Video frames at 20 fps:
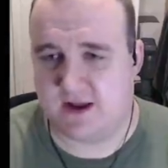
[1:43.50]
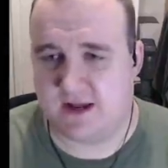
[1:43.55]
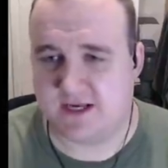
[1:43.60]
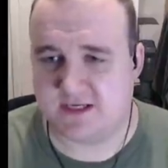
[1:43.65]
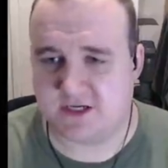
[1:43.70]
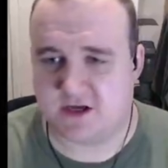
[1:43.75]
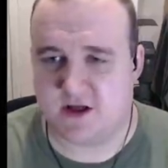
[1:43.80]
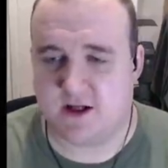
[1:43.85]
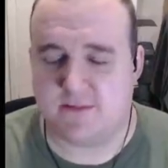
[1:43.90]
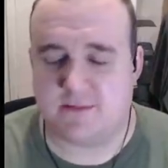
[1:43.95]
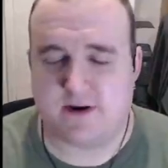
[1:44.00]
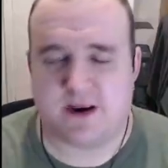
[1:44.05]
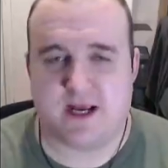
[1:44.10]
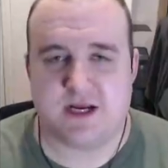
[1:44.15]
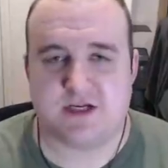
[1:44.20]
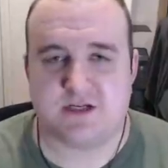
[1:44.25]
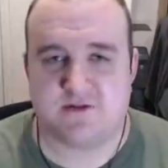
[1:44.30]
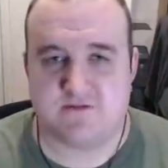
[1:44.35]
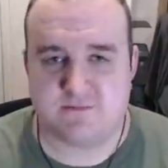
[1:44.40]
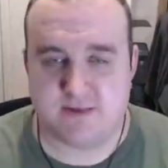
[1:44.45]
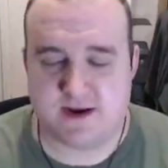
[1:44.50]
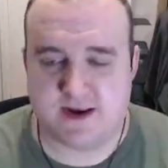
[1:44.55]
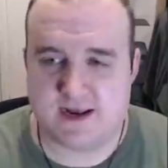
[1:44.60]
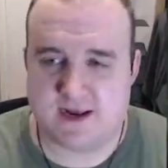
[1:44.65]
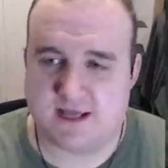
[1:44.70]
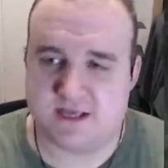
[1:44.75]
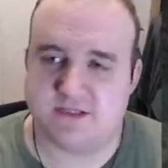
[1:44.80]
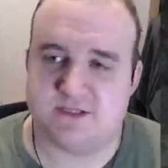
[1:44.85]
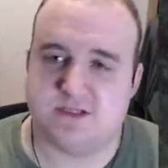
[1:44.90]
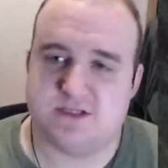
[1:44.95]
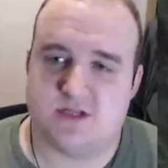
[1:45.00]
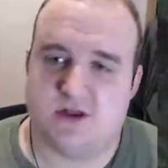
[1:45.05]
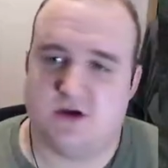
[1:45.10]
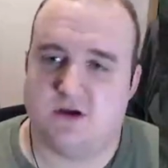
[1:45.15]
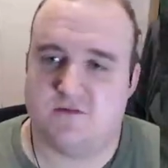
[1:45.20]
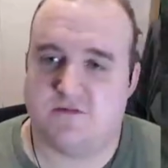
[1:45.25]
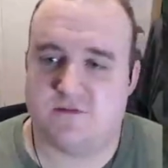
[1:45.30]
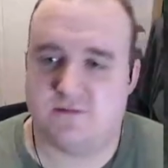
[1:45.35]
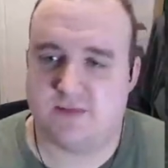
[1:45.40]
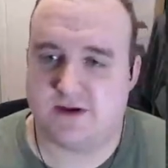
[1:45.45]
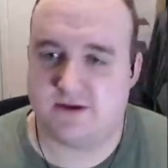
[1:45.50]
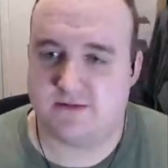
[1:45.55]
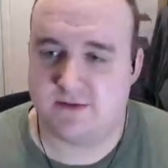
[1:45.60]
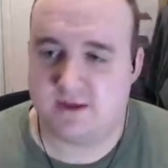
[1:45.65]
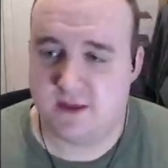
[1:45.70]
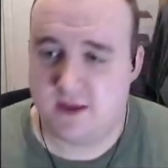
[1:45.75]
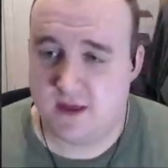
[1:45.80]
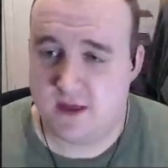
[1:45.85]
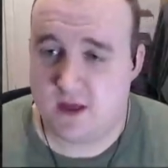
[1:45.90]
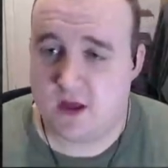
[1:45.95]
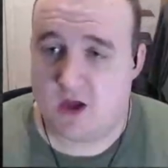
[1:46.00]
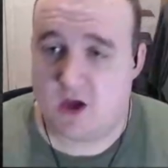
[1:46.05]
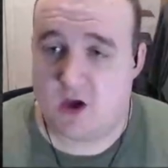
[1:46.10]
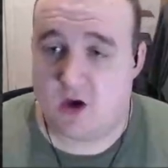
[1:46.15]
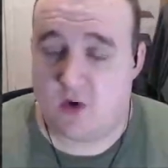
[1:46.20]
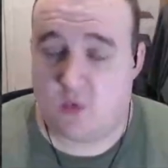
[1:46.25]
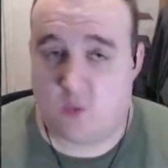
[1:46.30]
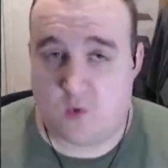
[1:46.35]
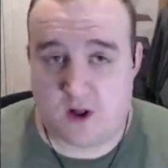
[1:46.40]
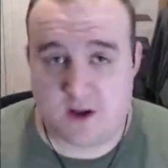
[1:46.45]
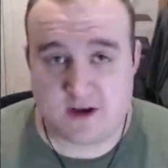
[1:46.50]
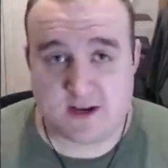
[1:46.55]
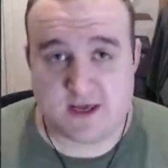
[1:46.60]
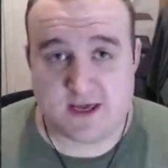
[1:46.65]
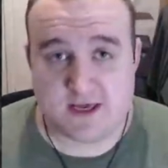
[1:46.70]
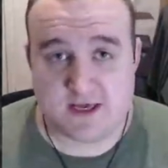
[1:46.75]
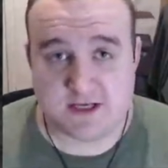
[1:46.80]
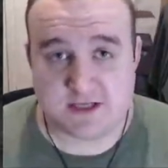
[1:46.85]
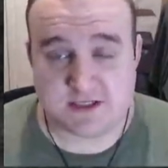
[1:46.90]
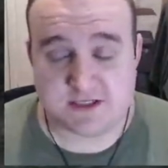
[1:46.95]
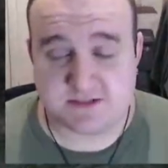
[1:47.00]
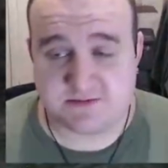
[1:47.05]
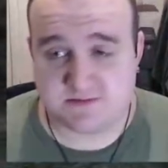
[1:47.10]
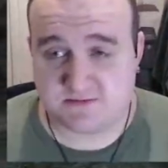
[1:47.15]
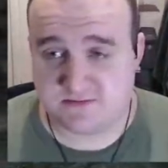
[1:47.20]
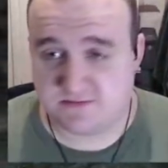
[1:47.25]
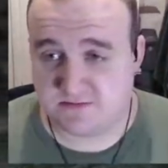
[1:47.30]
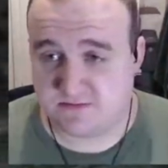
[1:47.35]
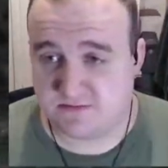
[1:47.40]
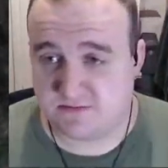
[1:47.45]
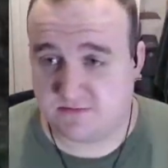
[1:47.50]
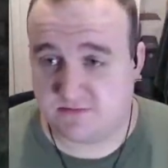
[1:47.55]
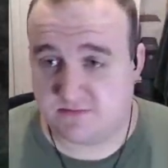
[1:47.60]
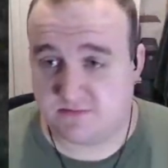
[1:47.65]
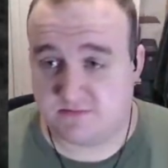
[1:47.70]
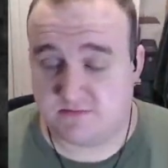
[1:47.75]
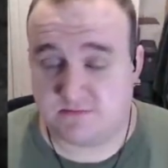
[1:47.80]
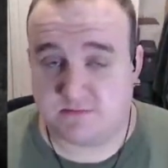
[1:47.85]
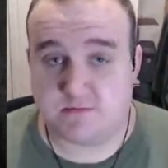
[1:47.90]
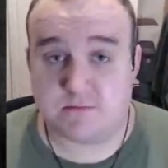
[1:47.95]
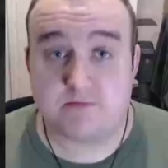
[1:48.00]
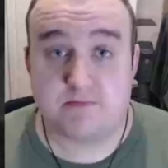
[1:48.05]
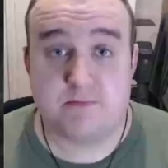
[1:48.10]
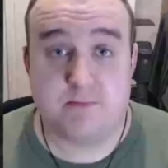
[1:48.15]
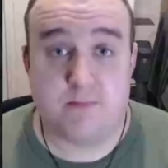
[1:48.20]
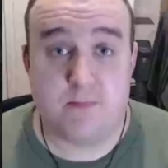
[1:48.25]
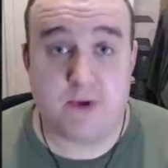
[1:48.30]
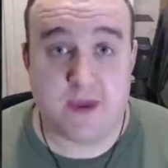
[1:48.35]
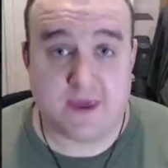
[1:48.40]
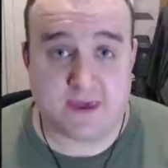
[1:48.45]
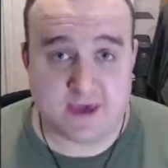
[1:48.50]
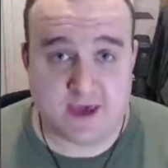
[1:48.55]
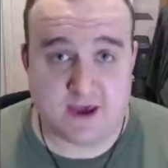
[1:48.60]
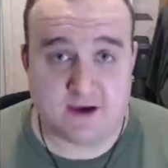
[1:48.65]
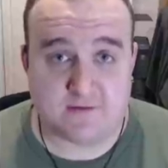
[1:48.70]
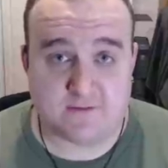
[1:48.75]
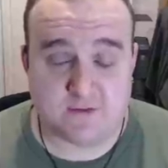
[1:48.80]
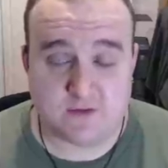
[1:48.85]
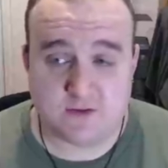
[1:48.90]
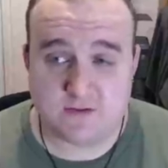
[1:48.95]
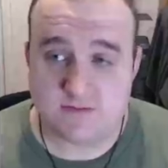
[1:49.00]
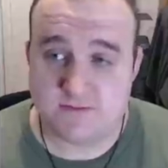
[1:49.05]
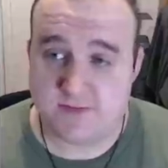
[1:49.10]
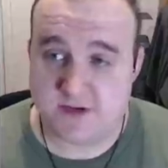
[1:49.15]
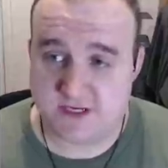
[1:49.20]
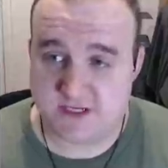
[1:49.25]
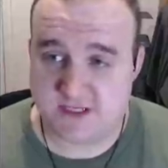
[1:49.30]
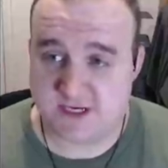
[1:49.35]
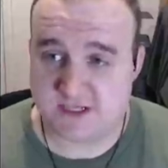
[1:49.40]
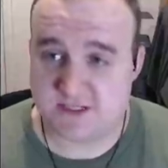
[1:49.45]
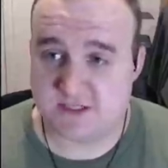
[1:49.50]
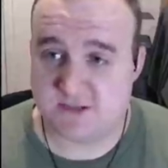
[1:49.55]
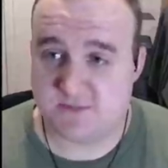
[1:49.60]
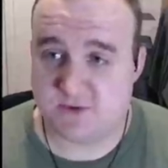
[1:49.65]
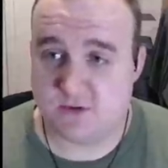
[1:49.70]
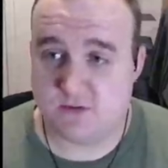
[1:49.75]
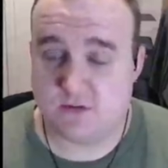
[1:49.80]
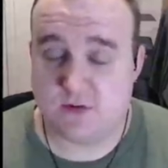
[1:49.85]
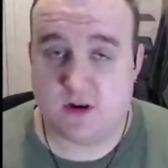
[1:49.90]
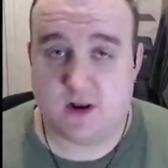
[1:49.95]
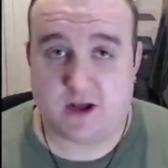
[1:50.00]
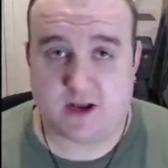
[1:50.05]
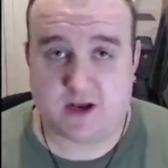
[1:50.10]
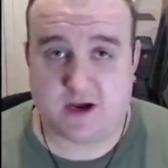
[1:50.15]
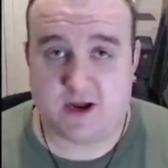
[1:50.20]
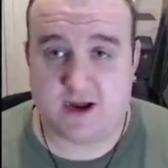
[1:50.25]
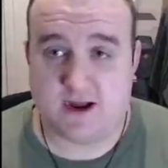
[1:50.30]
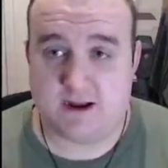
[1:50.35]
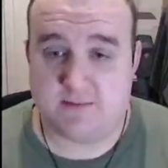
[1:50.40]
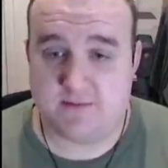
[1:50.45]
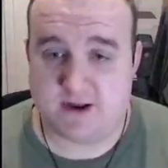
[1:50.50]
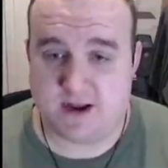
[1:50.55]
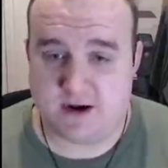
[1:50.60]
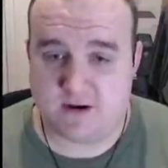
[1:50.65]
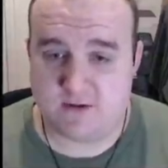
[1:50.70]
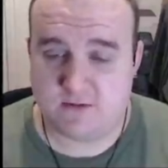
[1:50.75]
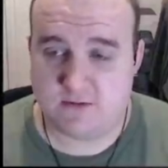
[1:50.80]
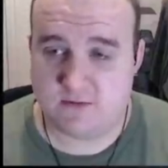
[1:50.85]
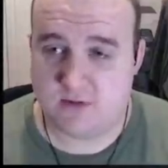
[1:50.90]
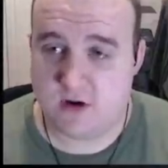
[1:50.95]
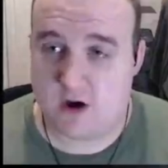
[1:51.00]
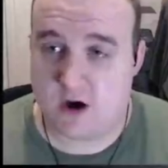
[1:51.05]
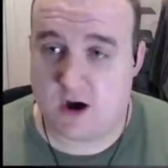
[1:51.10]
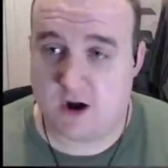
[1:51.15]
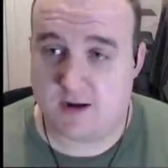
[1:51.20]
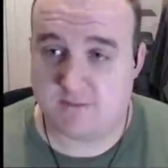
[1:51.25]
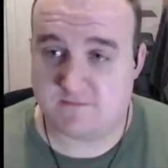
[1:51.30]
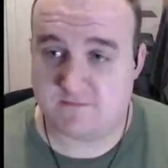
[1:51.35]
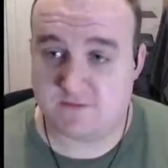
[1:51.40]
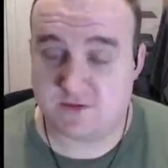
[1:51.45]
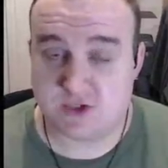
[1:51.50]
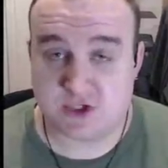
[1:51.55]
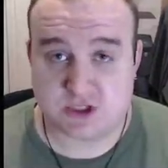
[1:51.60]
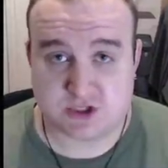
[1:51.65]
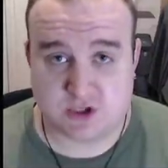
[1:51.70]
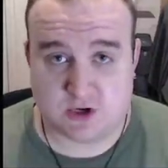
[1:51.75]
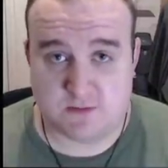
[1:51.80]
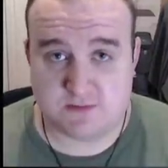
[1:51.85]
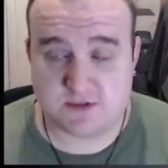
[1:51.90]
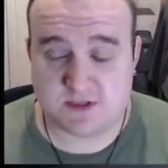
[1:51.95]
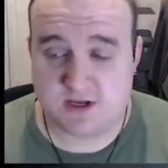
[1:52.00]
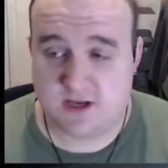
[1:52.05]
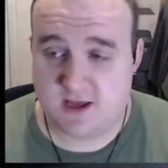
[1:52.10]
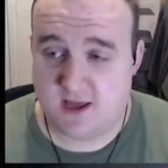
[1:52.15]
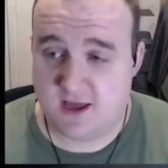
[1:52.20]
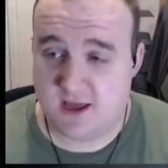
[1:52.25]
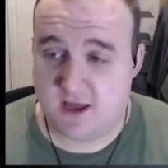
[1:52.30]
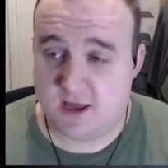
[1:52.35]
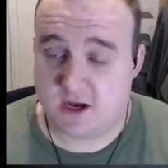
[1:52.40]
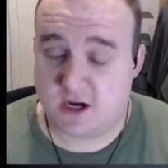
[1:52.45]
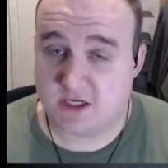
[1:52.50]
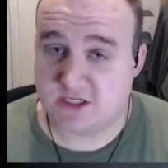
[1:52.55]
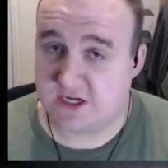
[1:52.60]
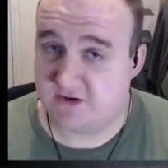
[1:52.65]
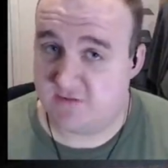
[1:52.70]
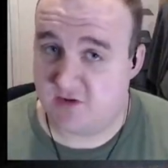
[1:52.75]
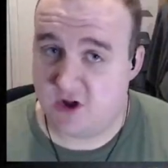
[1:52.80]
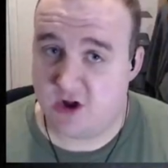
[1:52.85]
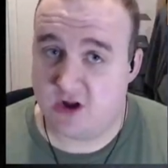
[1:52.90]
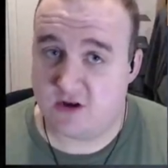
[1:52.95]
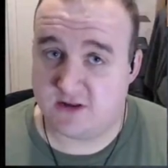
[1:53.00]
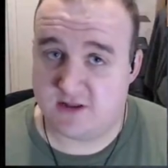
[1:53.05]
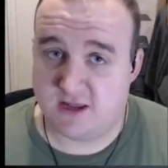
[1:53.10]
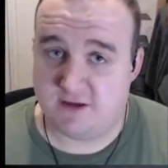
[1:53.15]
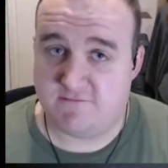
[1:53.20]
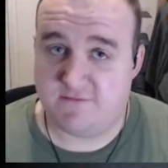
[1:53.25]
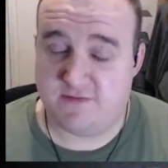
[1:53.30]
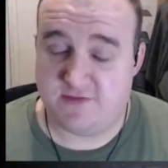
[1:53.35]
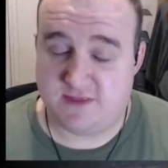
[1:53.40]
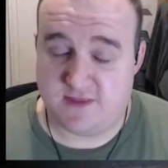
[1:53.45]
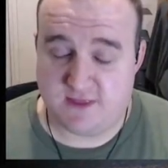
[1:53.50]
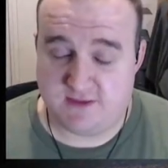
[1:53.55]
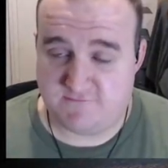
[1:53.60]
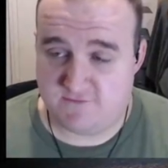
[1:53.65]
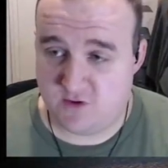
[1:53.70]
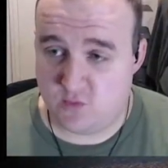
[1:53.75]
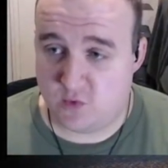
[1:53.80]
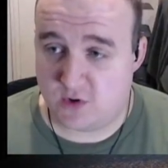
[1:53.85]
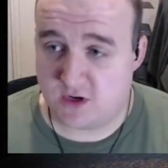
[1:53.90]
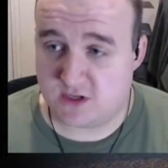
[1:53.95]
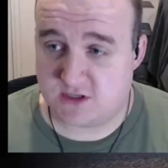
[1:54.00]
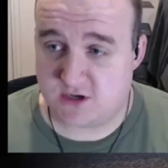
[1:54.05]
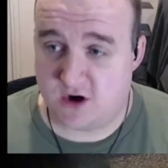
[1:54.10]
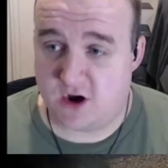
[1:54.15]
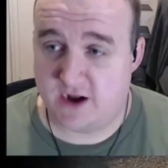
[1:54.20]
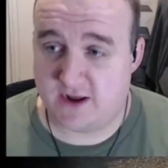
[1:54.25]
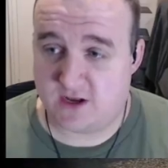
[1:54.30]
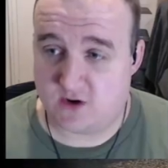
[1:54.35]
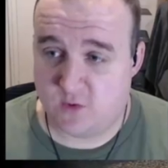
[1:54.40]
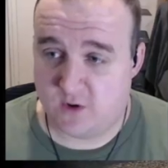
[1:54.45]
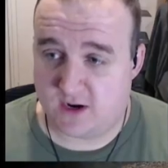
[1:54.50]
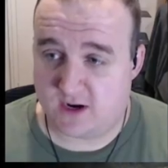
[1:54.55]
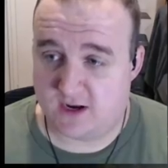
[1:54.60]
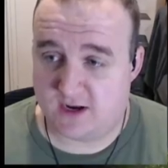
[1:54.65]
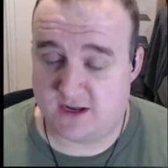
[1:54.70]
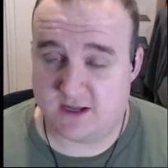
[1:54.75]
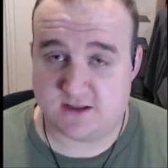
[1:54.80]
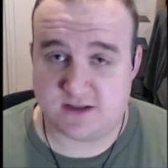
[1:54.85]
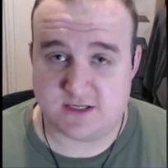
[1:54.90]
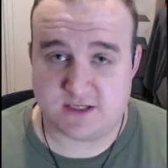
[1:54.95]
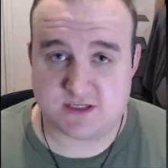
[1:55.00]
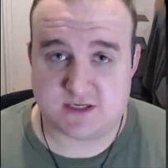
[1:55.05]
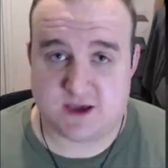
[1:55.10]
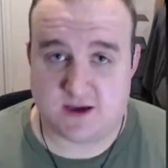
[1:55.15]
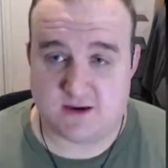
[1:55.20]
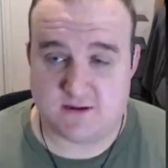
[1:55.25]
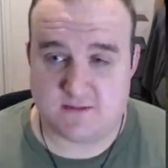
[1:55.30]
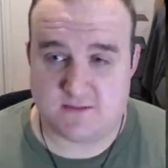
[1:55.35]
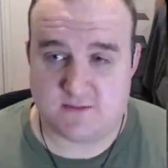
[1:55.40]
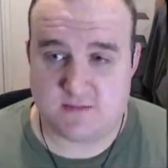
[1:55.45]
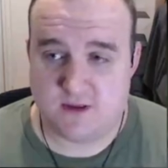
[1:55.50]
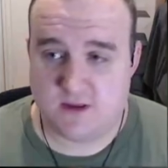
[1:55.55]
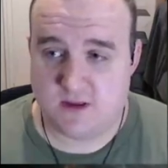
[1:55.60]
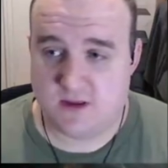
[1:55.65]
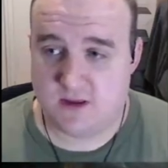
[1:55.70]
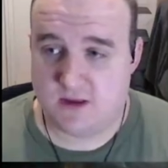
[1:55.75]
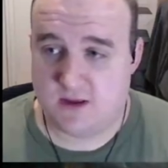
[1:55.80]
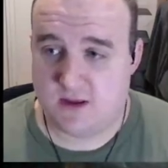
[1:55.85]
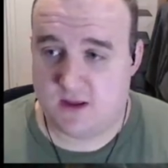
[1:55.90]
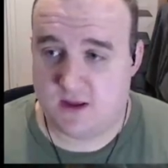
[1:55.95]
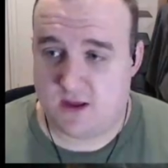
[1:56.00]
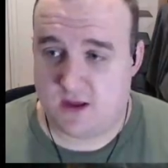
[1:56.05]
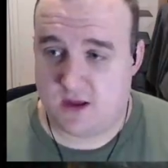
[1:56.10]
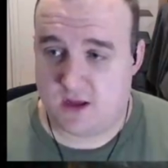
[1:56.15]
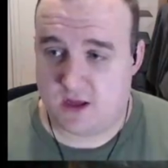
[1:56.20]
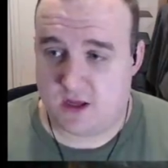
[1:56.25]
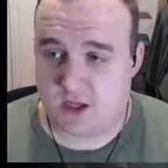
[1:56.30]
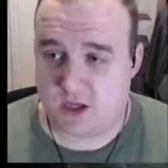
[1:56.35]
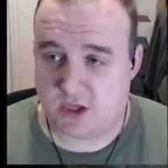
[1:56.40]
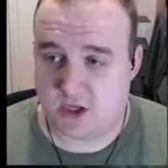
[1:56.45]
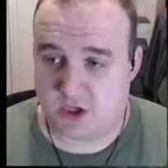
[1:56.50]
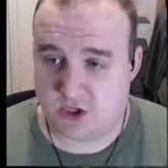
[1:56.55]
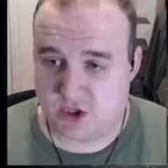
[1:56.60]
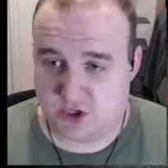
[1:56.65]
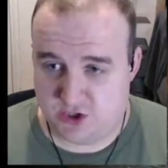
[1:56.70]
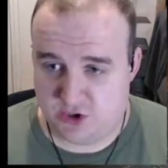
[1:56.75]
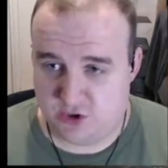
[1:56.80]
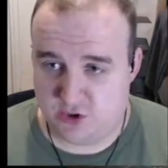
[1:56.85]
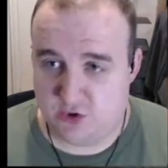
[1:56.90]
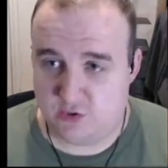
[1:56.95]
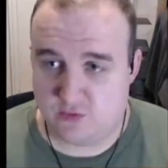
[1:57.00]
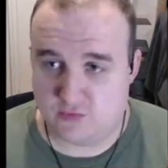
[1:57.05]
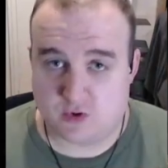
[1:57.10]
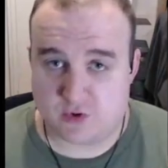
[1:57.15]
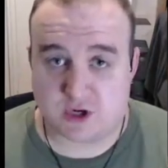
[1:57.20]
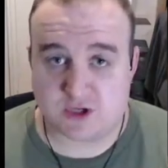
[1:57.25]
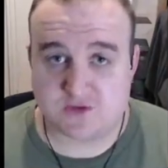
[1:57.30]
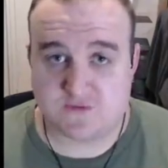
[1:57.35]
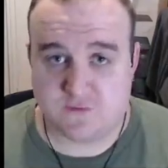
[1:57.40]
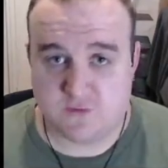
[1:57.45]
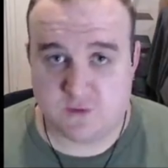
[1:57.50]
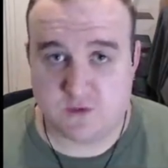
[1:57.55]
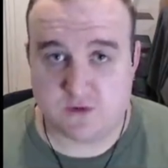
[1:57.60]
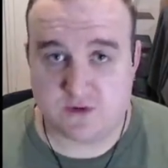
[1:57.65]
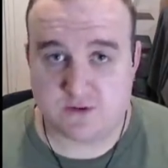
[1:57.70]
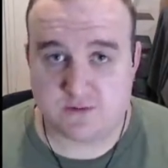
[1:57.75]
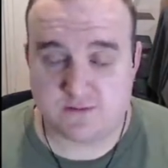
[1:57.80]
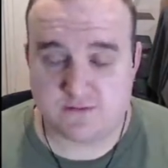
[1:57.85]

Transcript: is a culmination of many lessons learned for me. One is be careful, be sensible, like I am now. I'm stopped because I've learned that if you want to die quickly in this game, you rush forward.